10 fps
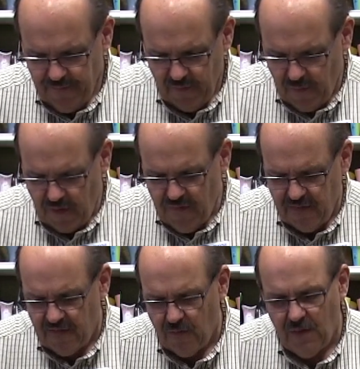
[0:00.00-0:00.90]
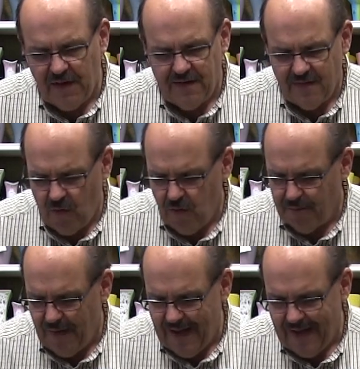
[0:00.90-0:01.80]
Roses are really
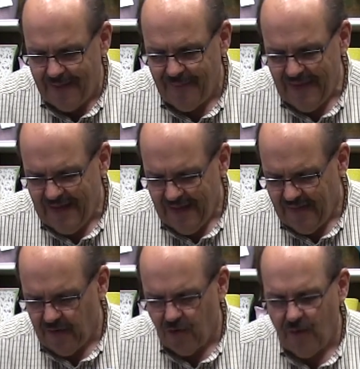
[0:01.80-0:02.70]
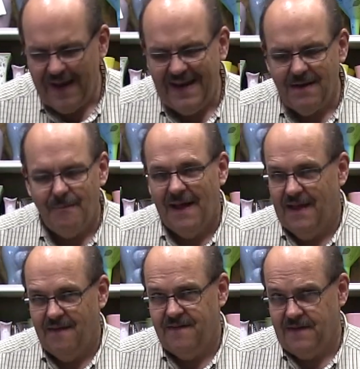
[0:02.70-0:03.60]
sold by, they're graded
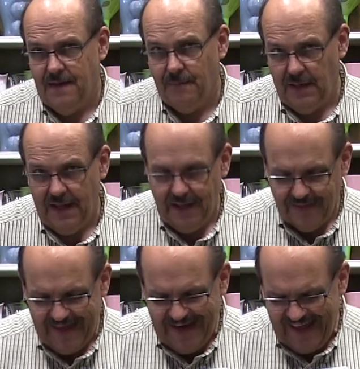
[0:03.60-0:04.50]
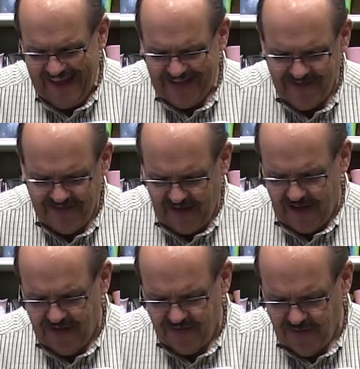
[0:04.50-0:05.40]
by stem length and head
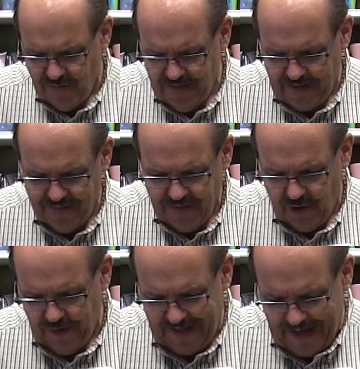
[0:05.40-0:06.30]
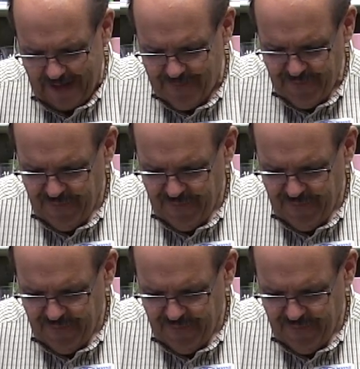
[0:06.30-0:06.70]
size, two things to look at.